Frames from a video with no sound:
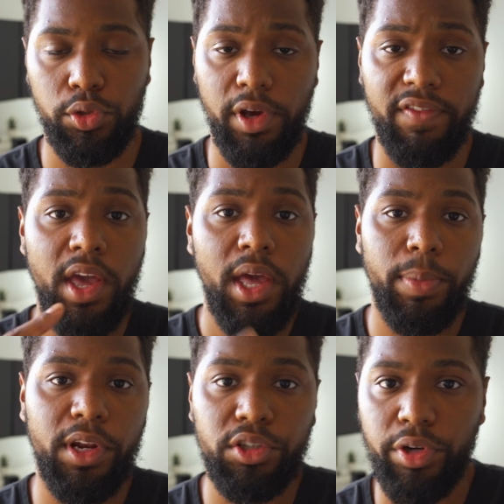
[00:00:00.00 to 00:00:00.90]
So you have
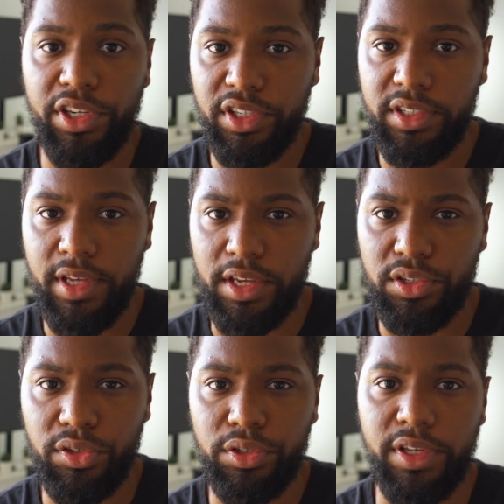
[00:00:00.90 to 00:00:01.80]
penetration
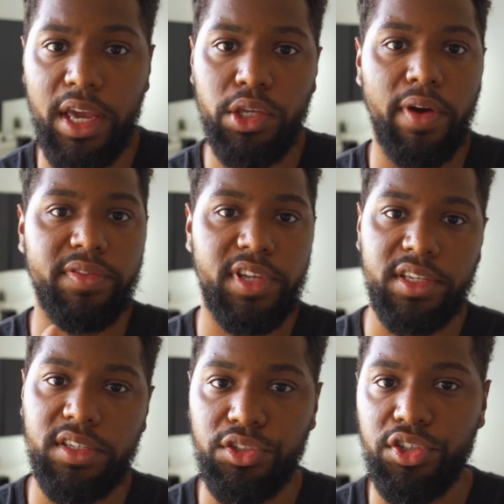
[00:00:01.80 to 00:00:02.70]
testers and you have
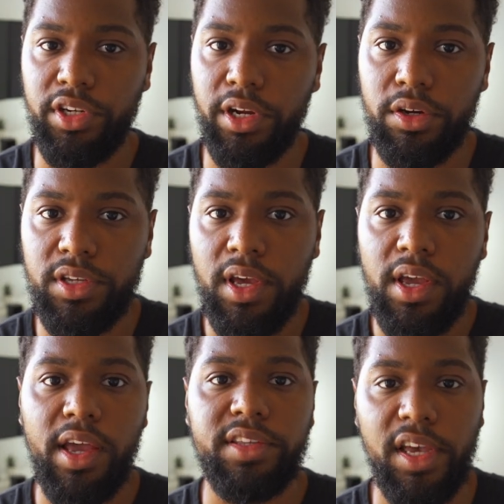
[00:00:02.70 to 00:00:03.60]
test engineers,
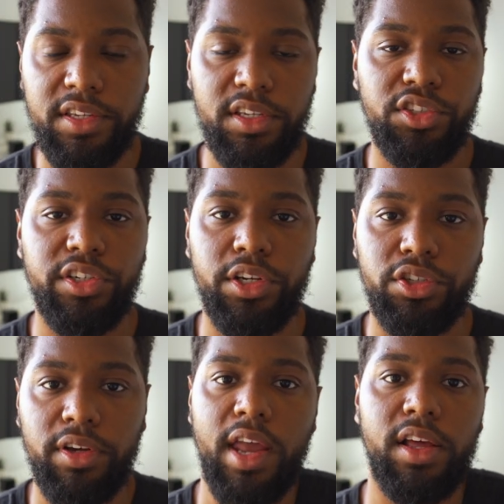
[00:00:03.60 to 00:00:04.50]
and test
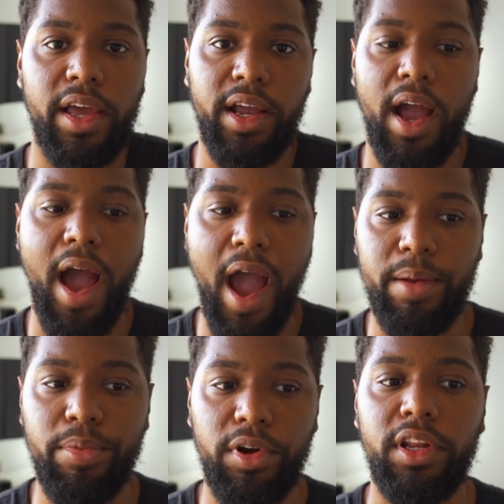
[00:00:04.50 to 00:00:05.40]
engineers are kind of like a
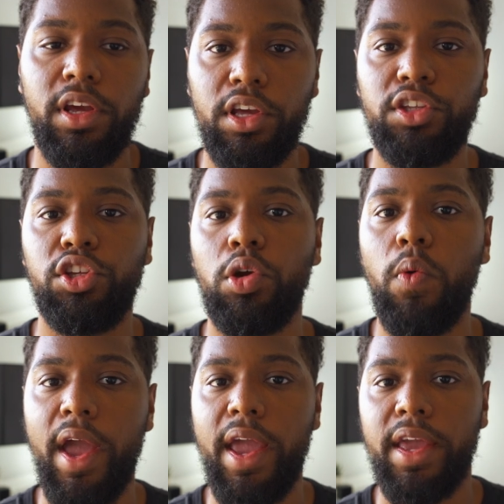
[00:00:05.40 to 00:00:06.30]
hybrid
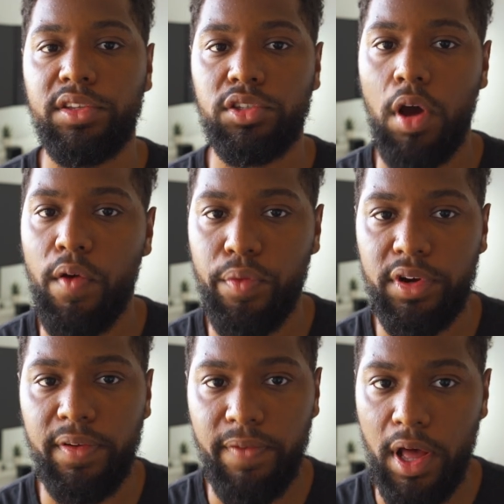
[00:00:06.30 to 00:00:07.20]
QA and software
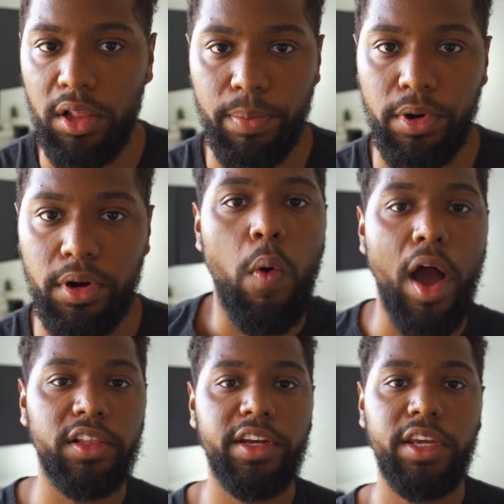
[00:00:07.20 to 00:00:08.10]
developer.
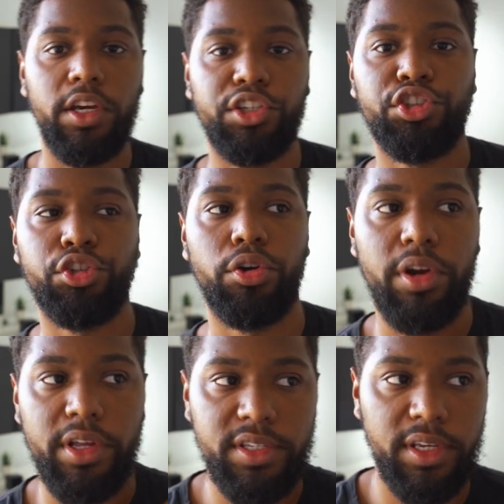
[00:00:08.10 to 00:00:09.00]
Quality
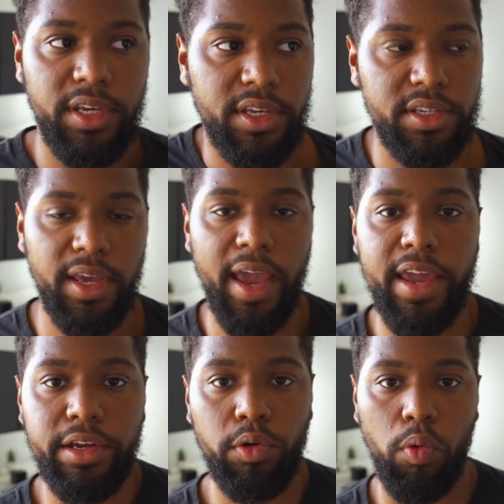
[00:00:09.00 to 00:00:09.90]
assurance is
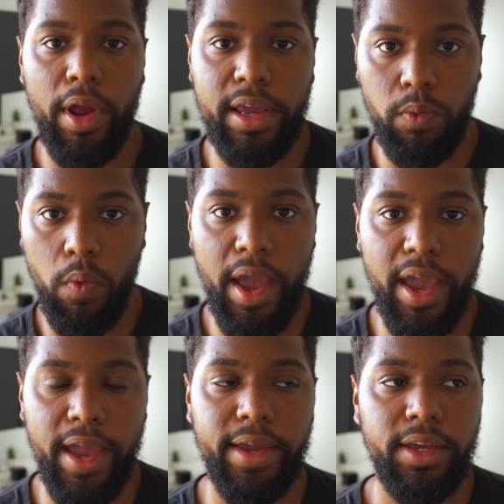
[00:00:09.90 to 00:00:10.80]
a great
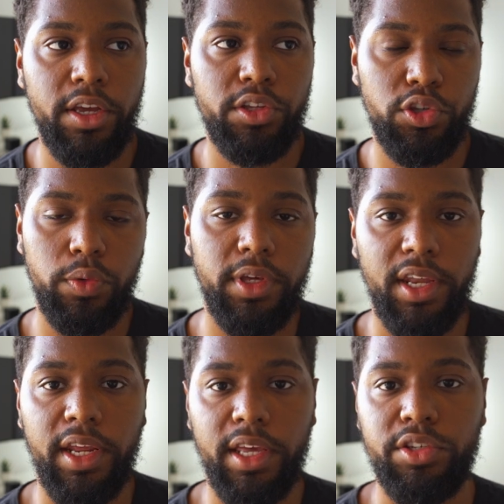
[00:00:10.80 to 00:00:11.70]
way to
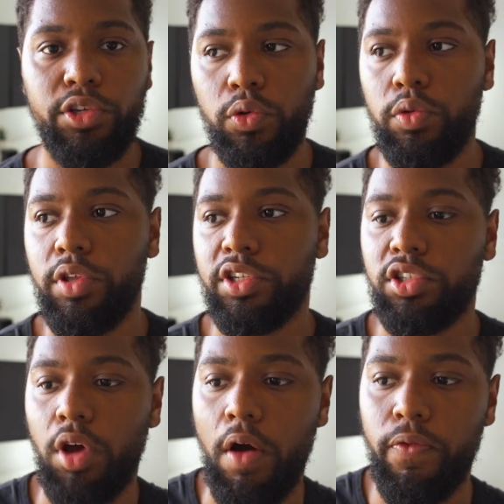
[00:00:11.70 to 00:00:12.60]
get into the
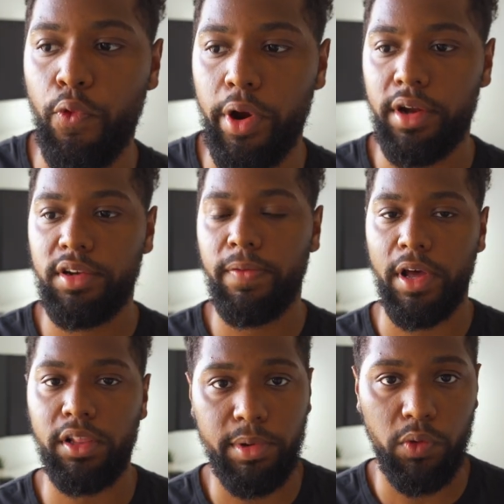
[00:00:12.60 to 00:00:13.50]
software
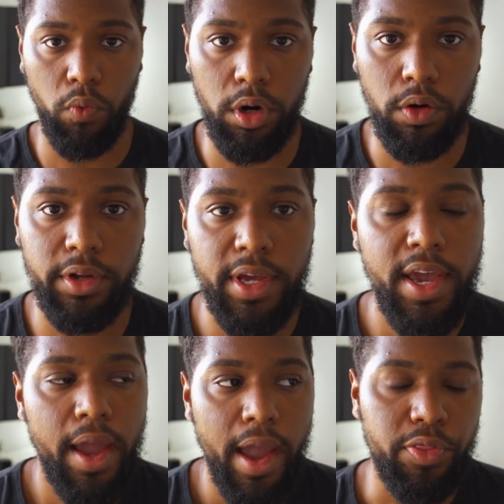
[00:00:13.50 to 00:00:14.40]
development world.
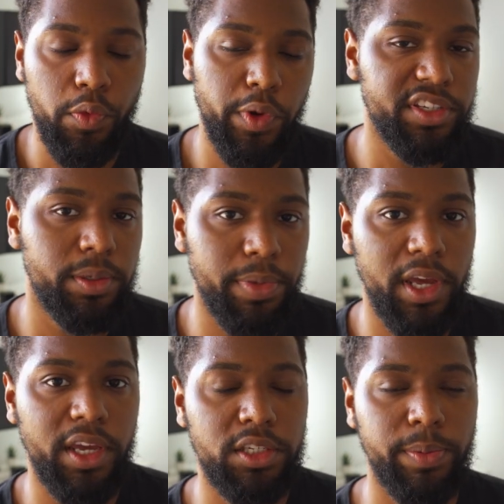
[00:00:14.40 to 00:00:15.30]
And the reason
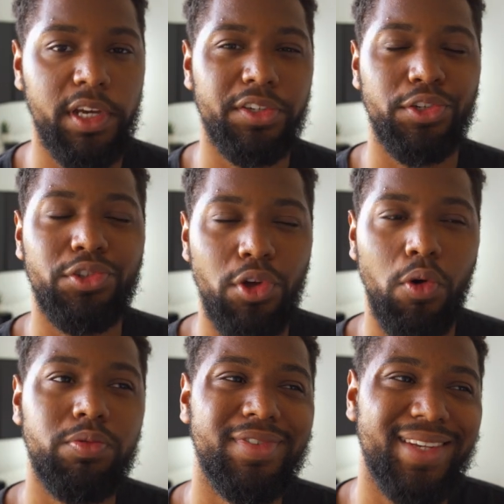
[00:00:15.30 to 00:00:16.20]
being is because there's
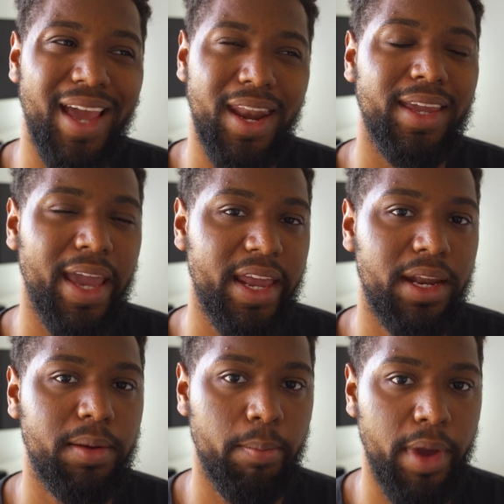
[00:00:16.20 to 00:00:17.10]
no
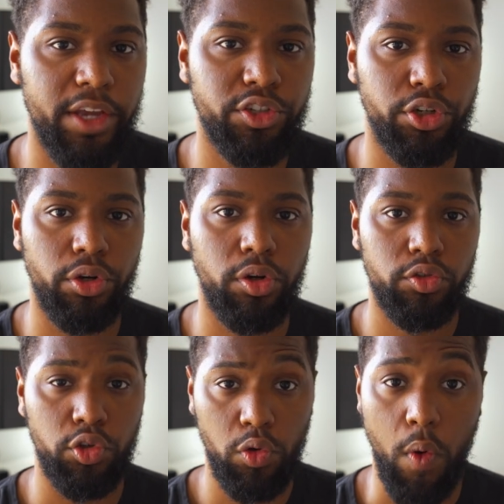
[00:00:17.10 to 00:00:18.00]
dedicated major
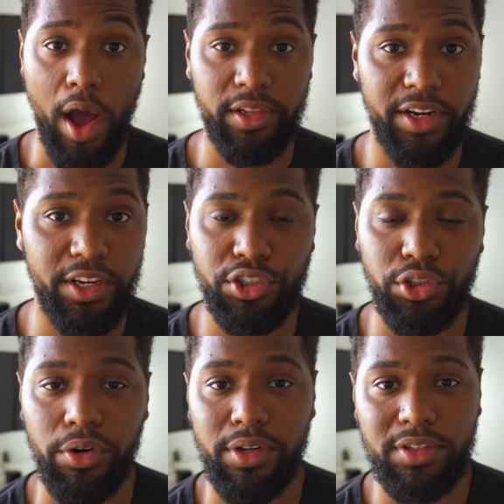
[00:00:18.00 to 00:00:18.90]
to quality
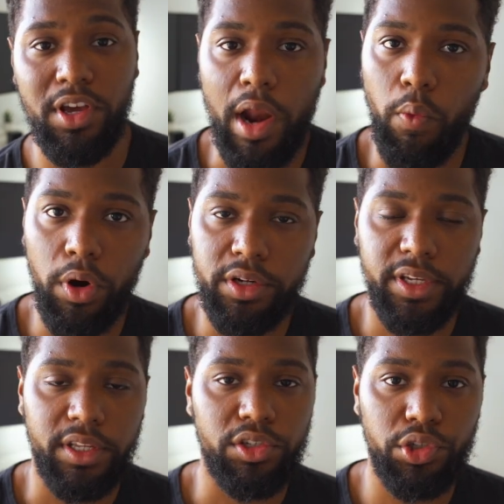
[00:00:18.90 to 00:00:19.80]
assurance. When I
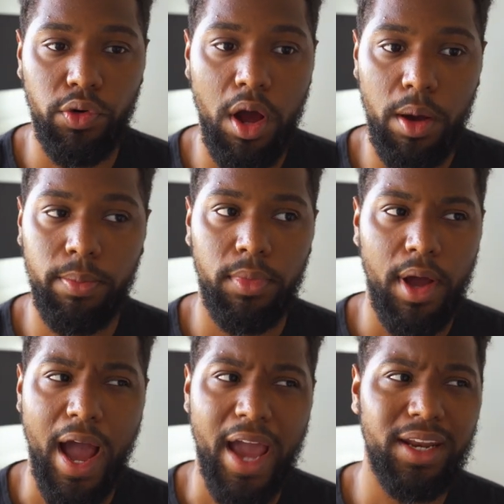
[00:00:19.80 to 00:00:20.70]
worked in Scrum,
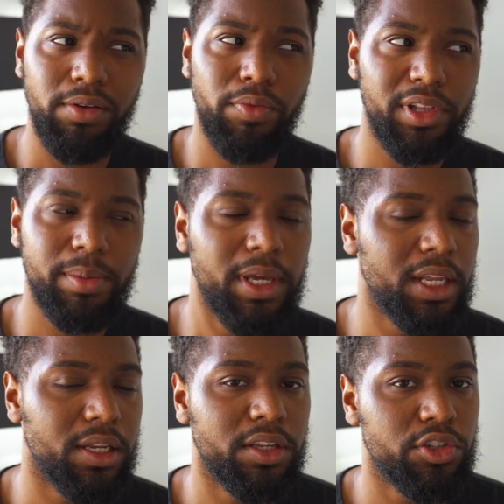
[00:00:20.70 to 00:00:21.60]
I didn't really
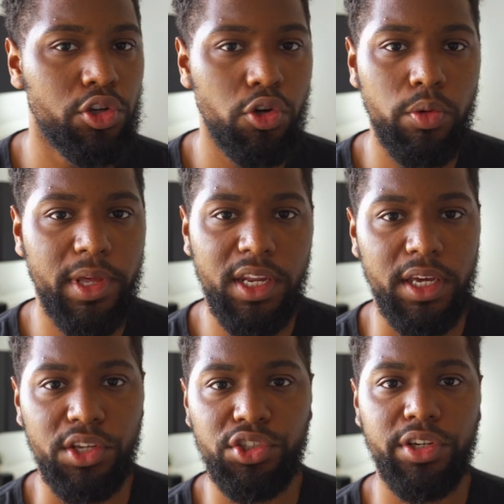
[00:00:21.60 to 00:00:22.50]
meet too
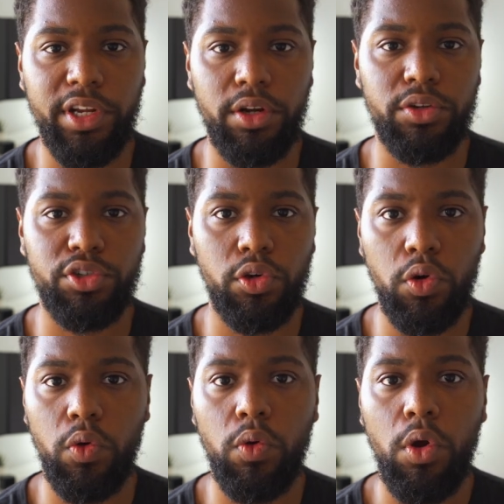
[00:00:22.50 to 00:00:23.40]
many engineers
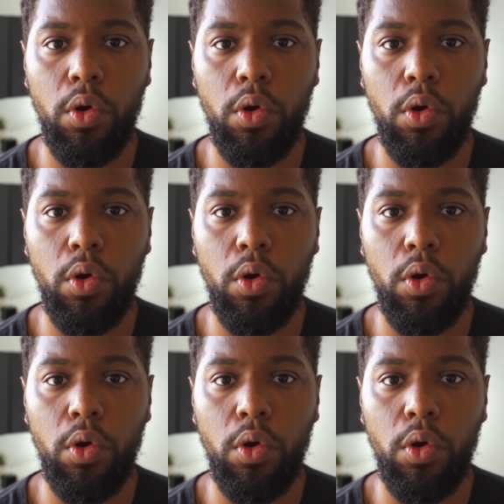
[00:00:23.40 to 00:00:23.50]
who